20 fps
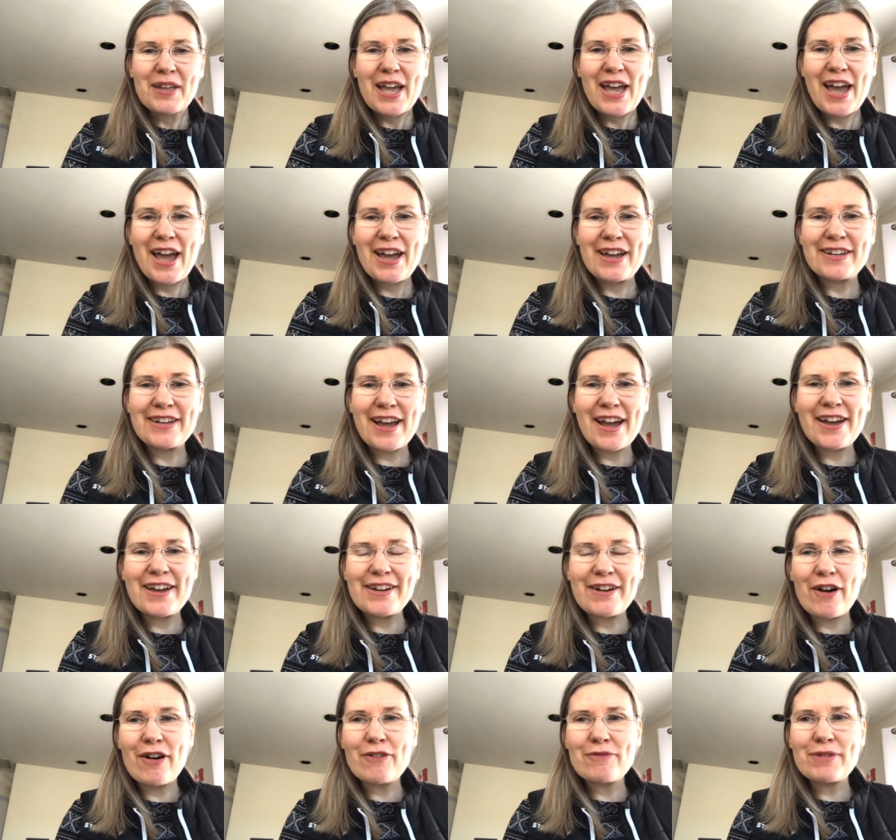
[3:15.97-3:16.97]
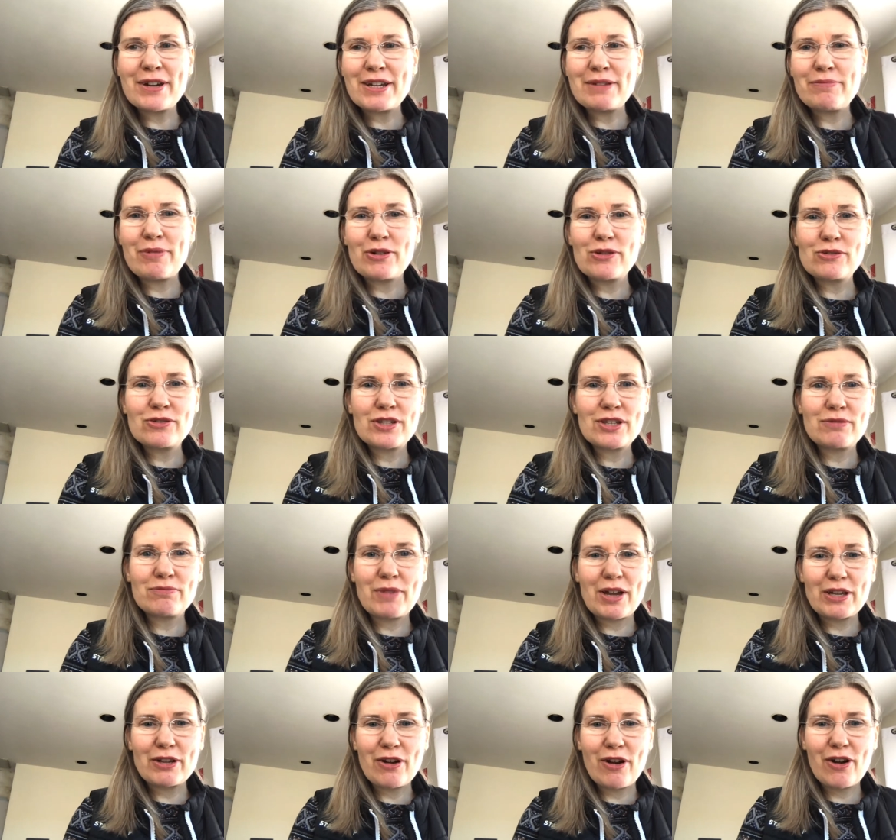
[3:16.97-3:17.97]
And I already posted
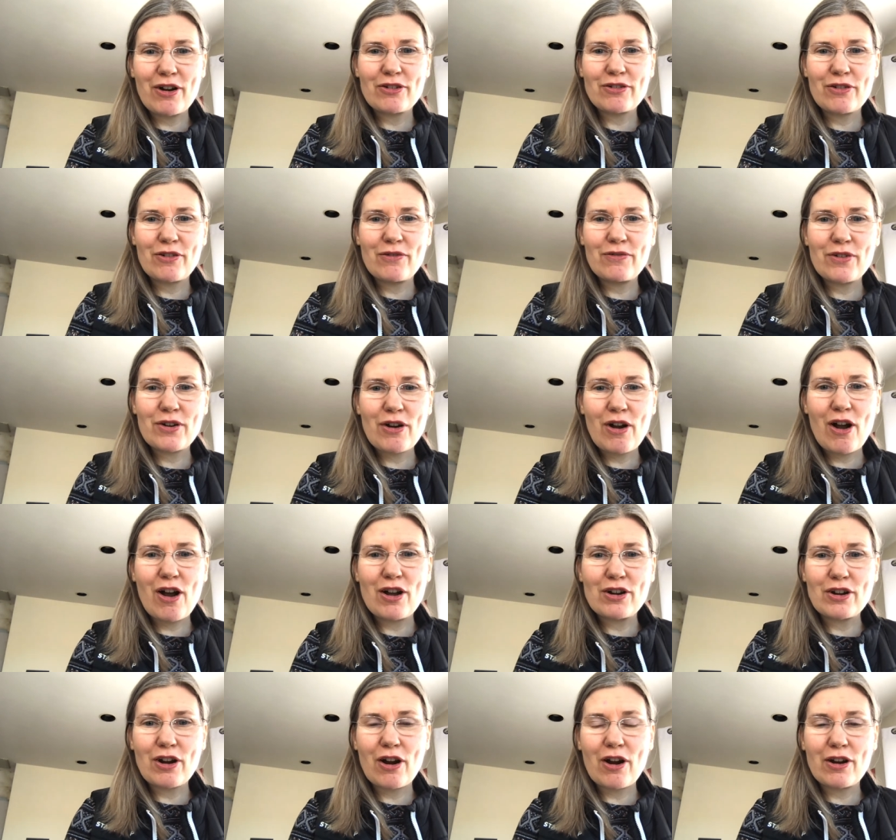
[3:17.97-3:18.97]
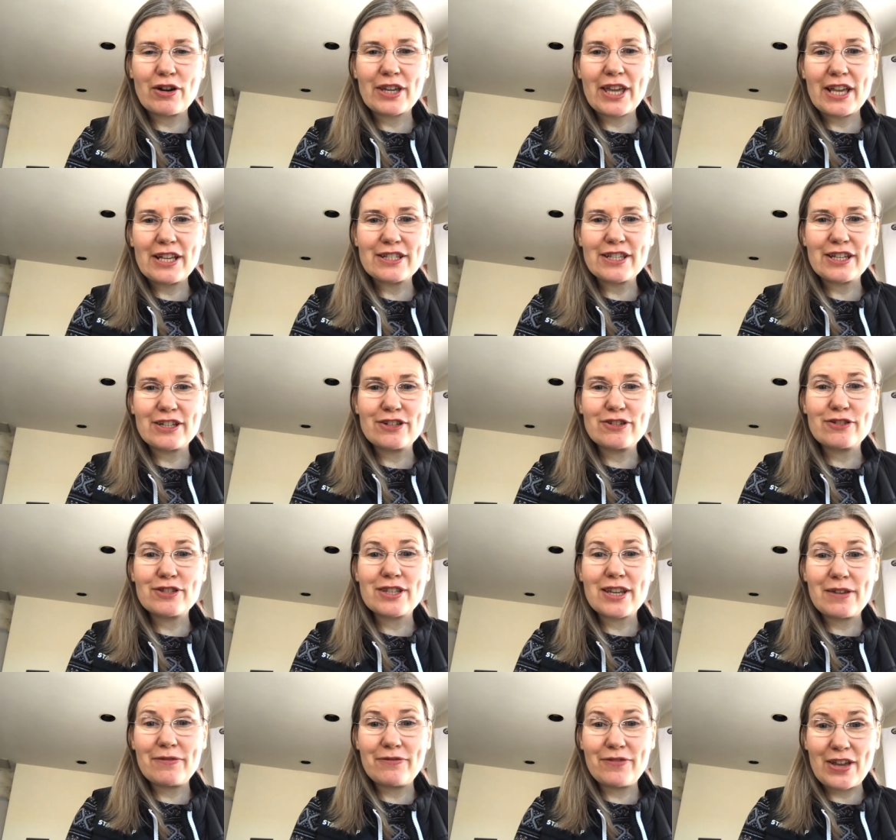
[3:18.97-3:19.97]
my card over on our Casing
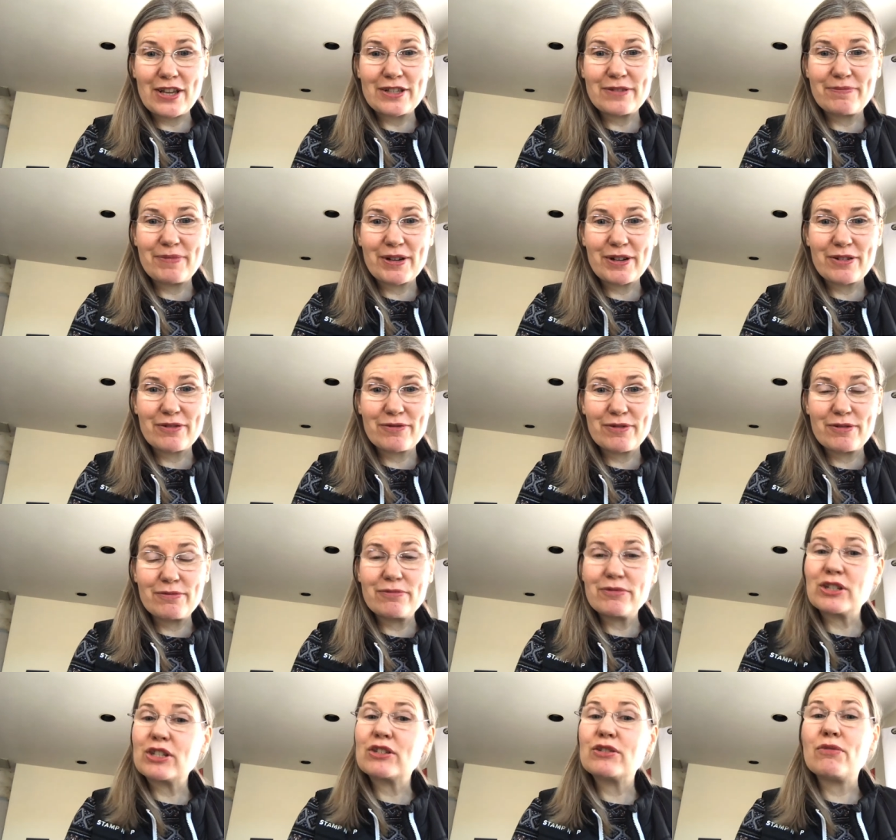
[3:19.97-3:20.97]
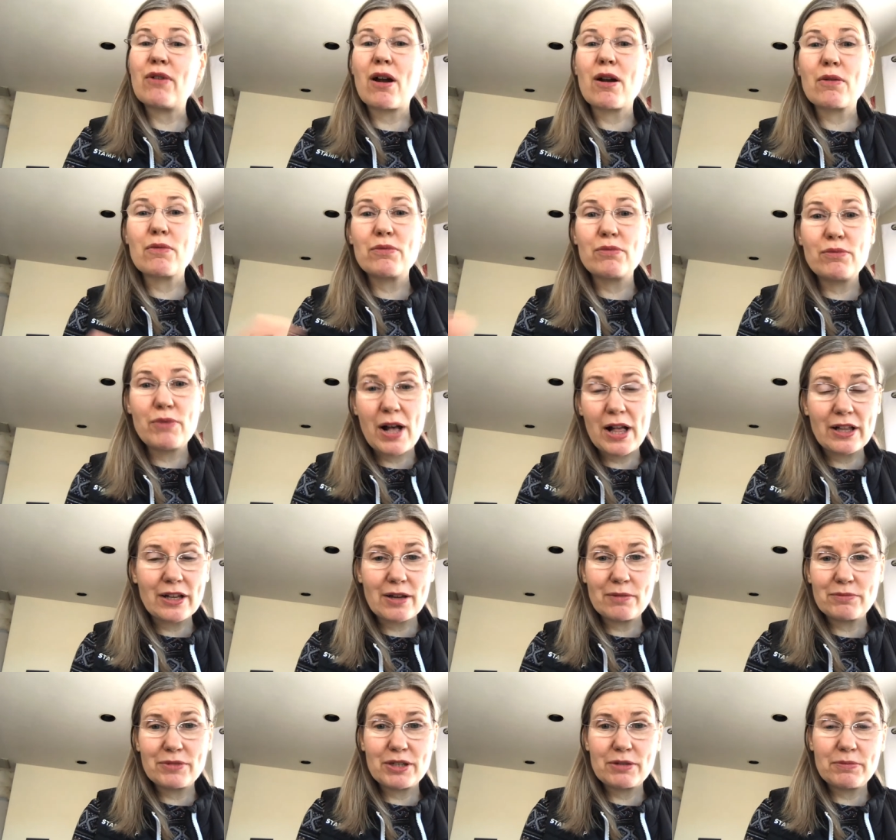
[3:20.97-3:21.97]
Tuesday Facebook group, which you are
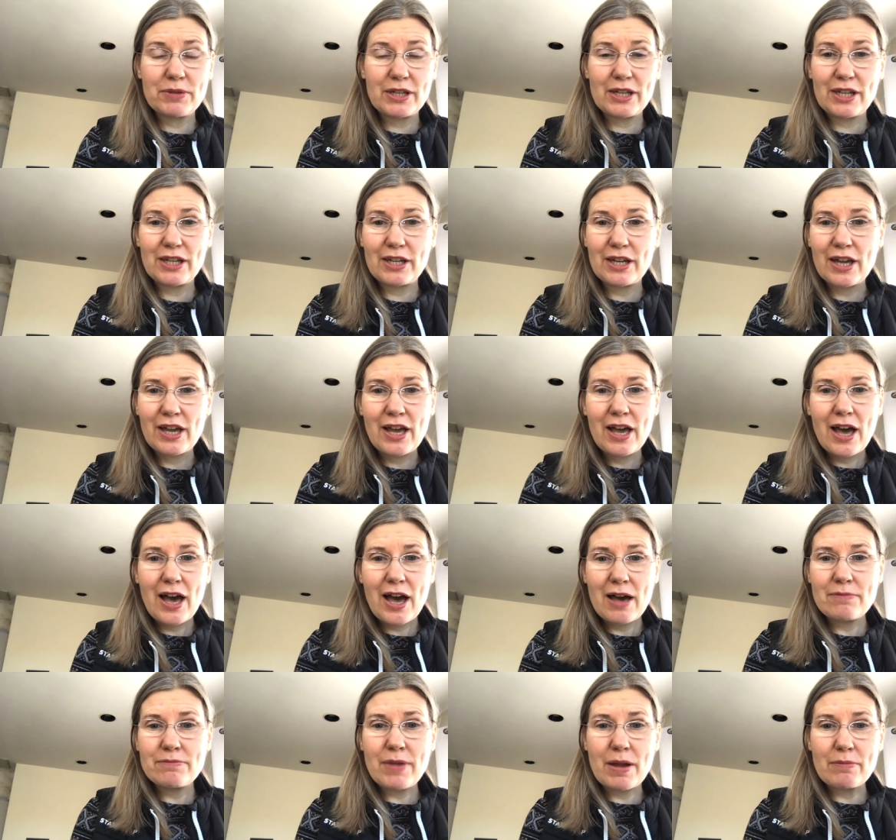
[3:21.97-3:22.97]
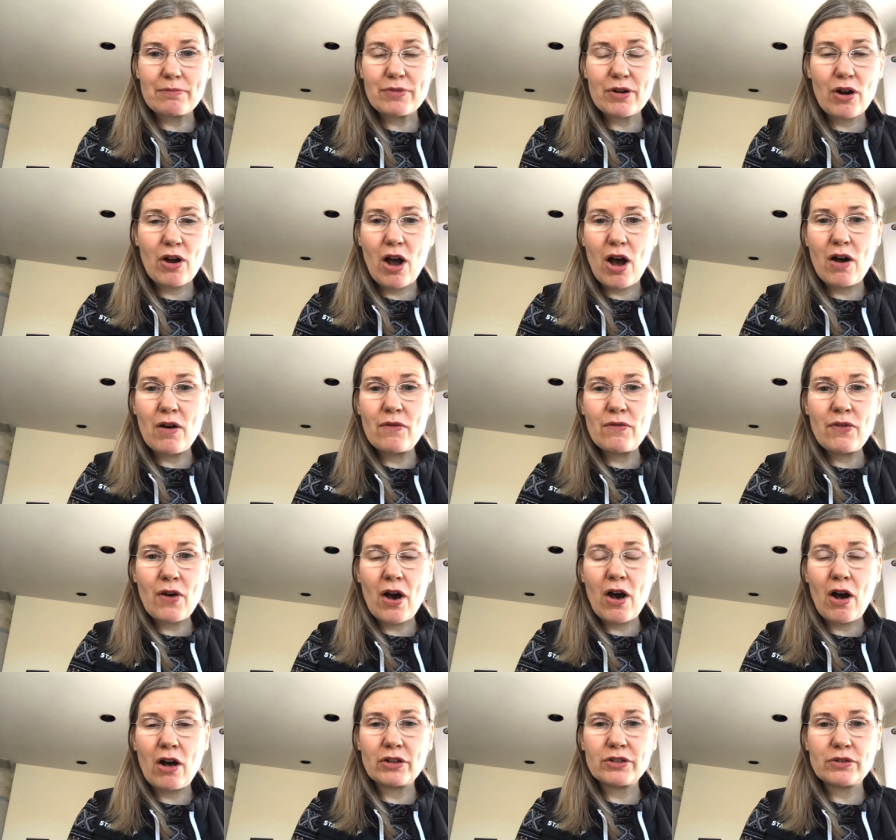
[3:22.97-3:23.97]
welcome to be a member of.
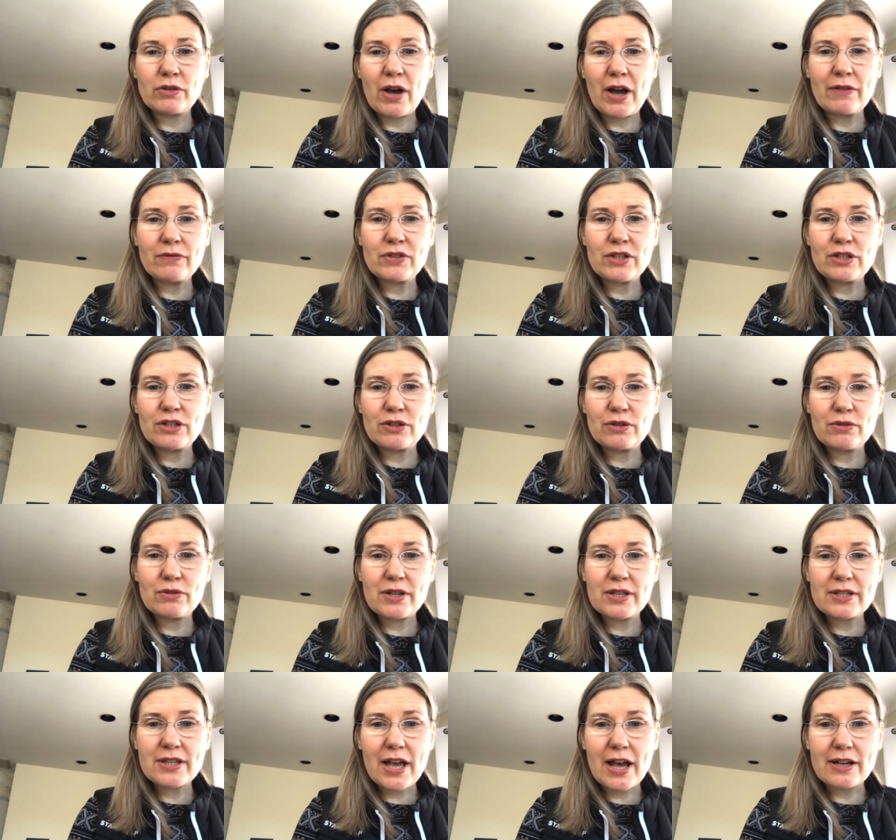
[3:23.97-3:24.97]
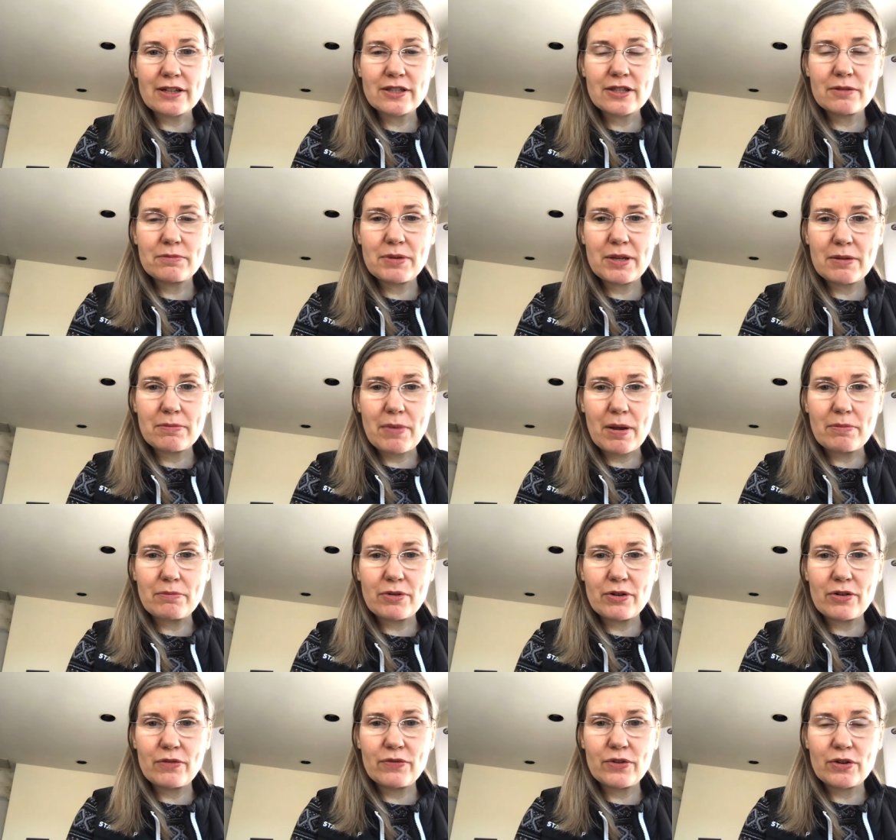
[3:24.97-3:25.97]
All you have to do is ask to be a
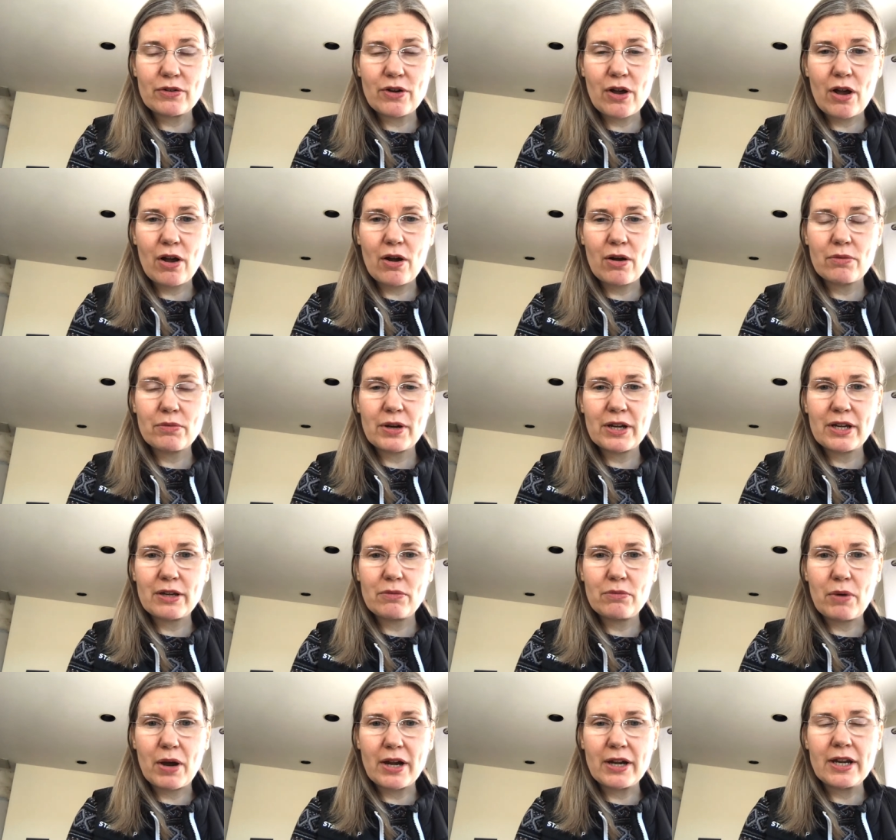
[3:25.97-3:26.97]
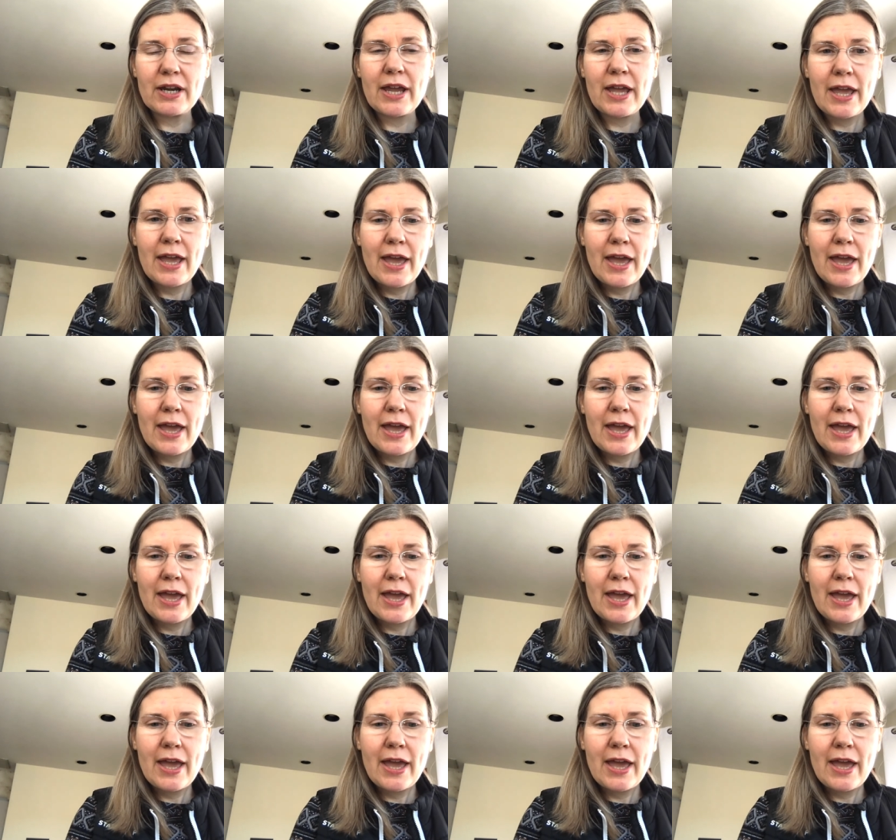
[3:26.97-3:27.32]
member if you're not already one.